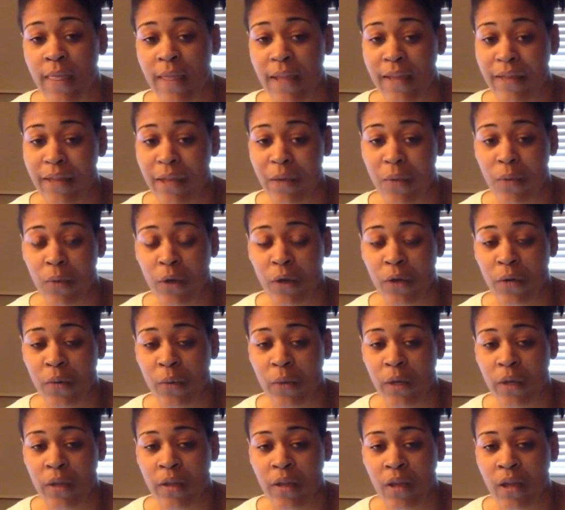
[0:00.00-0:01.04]
that they work
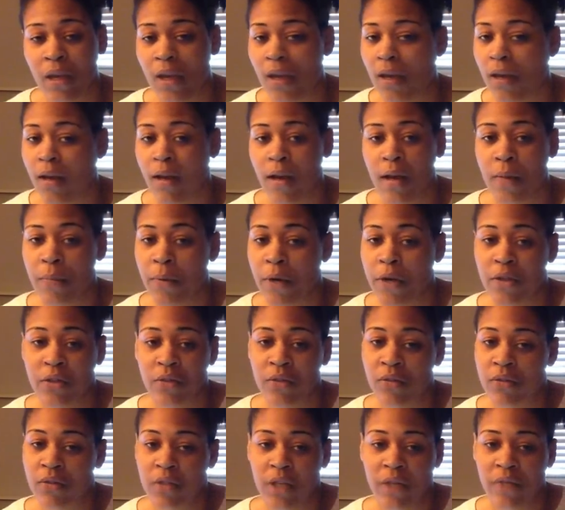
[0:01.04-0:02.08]
with, a person
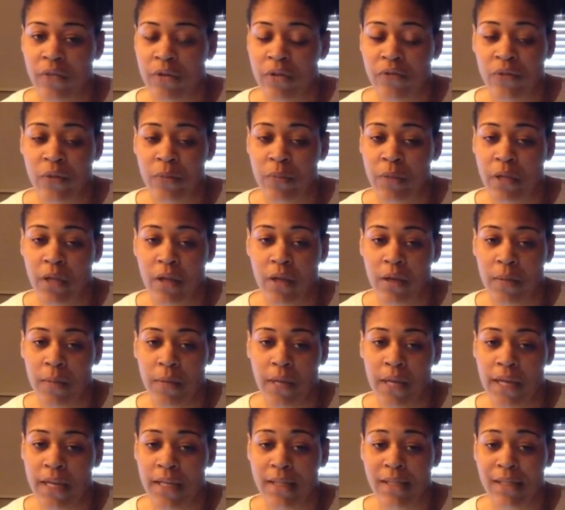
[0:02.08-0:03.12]
who suffers from
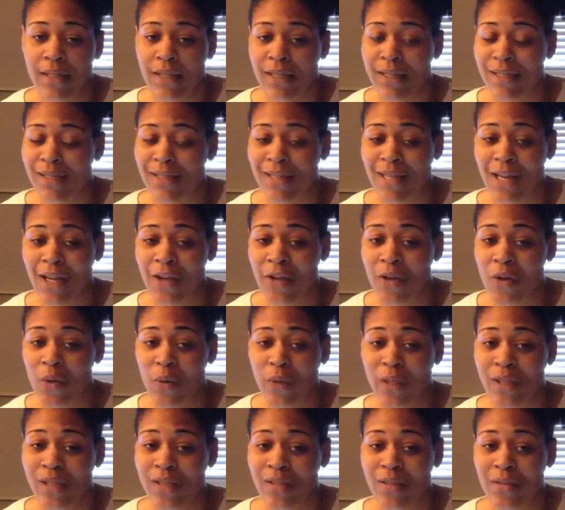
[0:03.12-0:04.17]
ASD is not
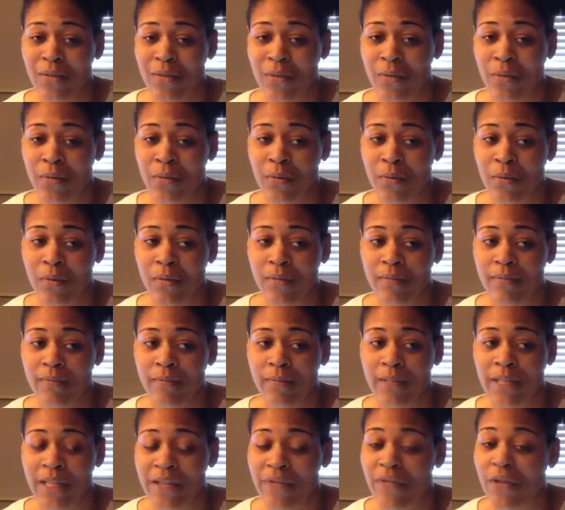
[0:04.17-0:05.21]
going to
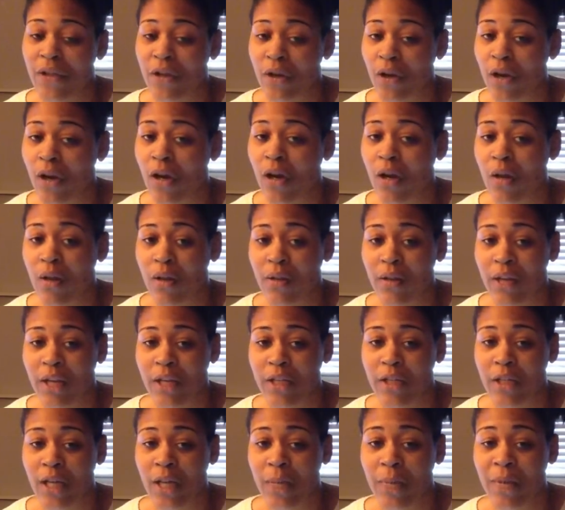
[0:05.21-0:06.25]
give their all in that
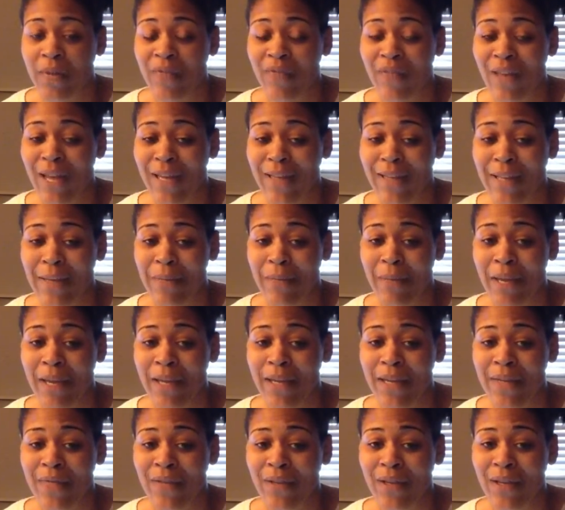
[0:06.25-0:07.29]
job. In fact, they may
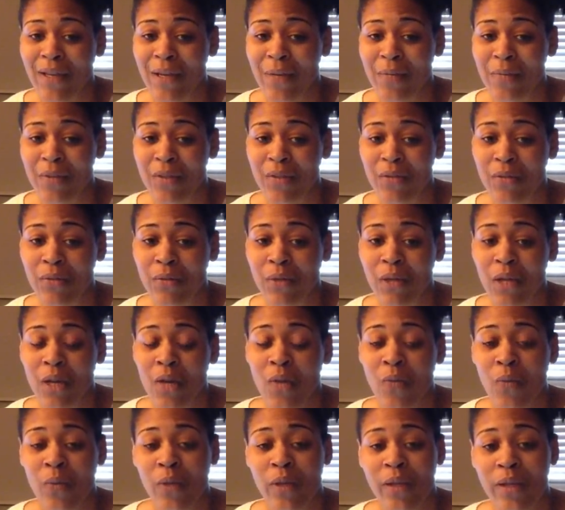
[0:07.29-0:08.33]
even come to
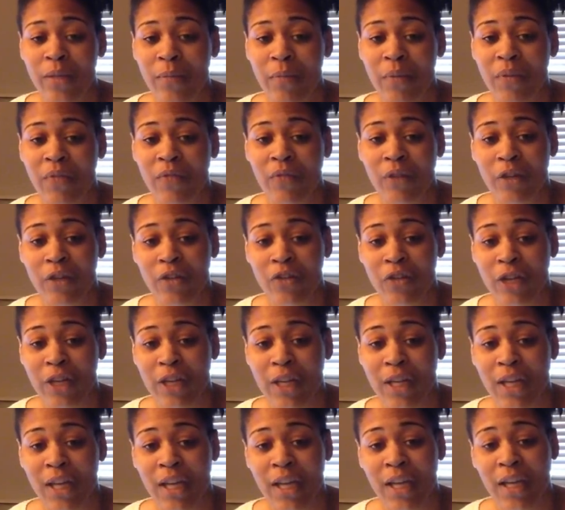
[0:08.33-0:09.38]
really be
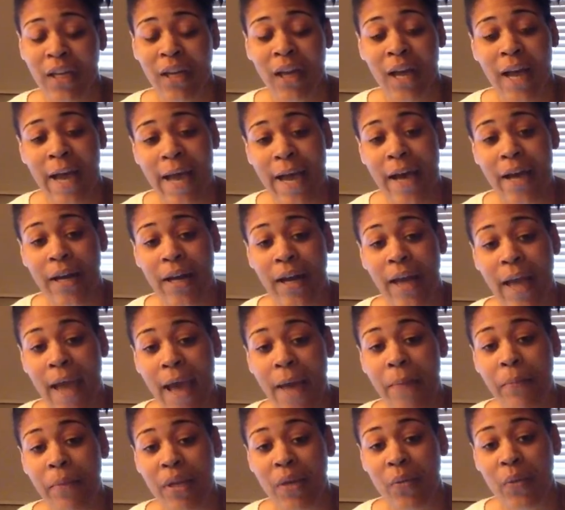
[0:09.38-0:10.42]
frustrated and
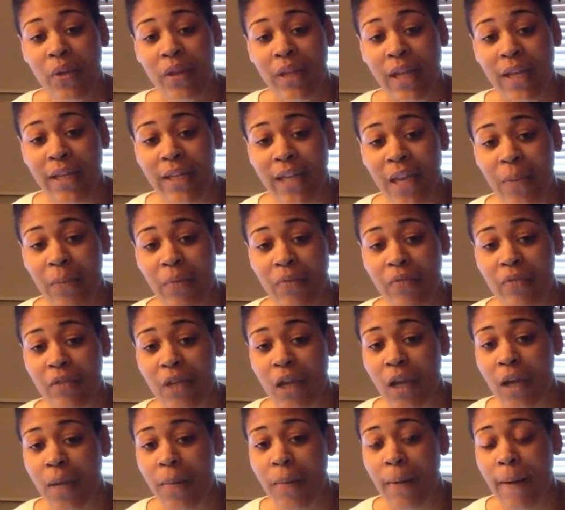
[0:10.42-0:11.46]
unhappy with that type of
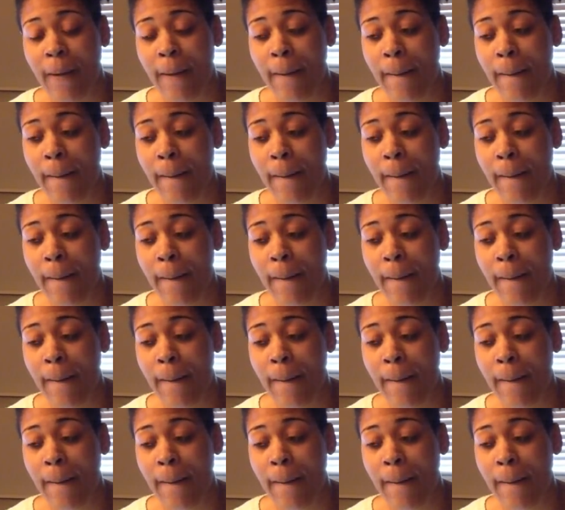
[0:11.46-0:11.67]
job